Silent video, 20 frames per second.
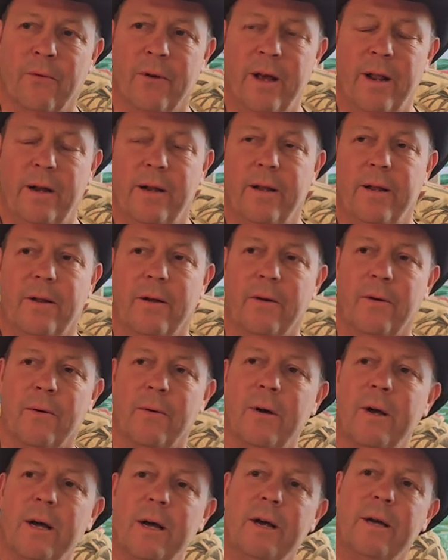ready to
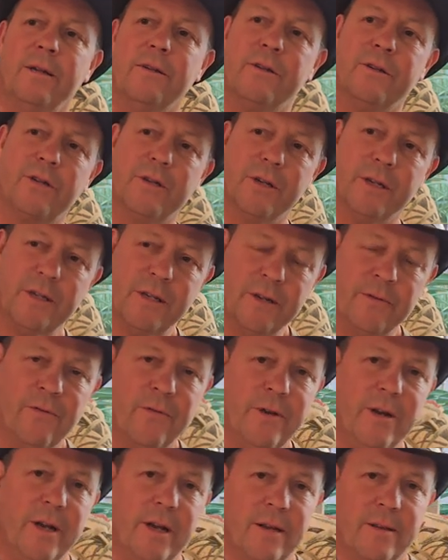go to just
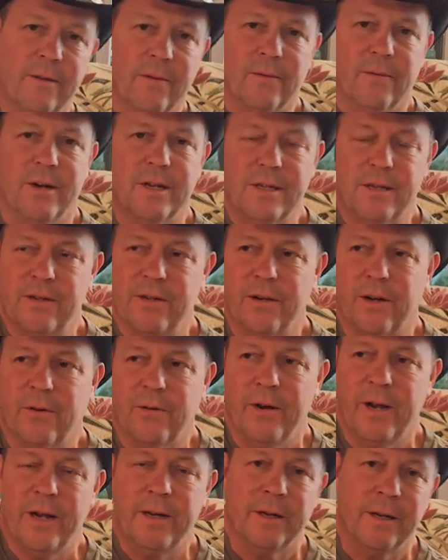invade the rest of
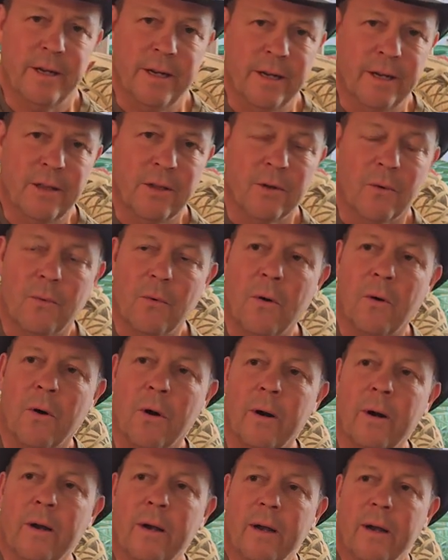Ukraine and end the
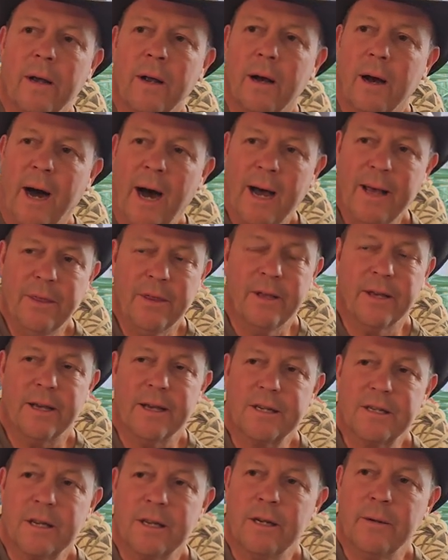war. I think
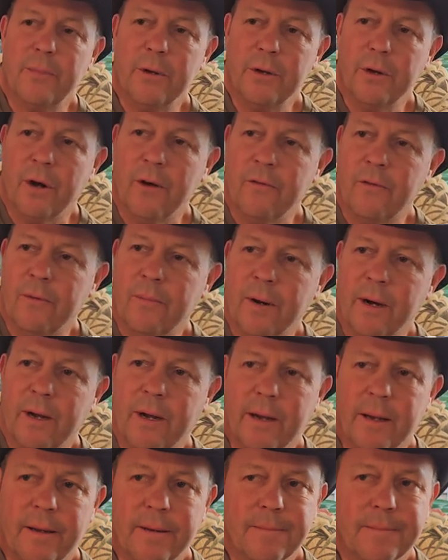it's going to be over
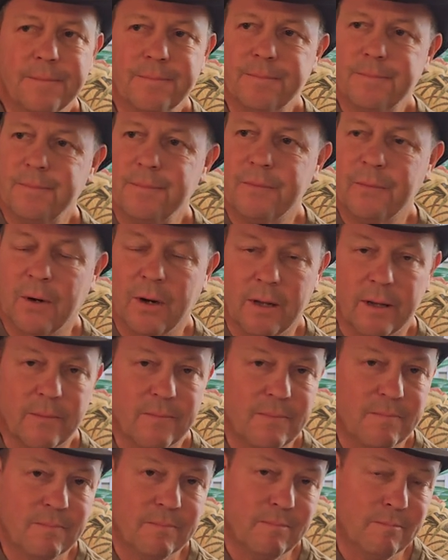by,
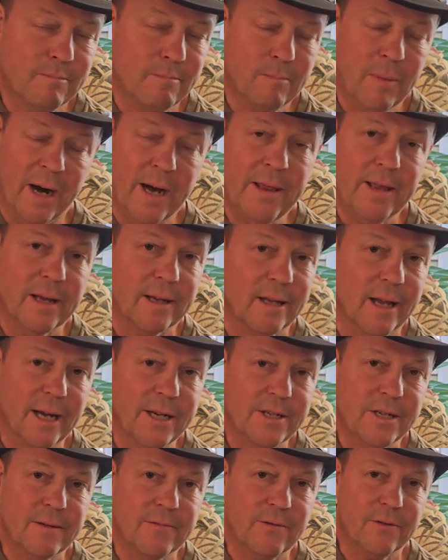well, by the
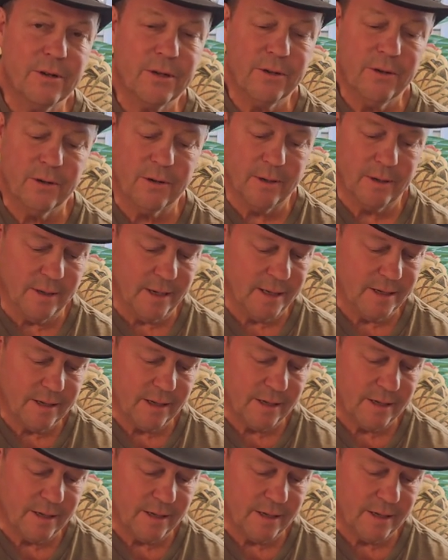election for sure. That's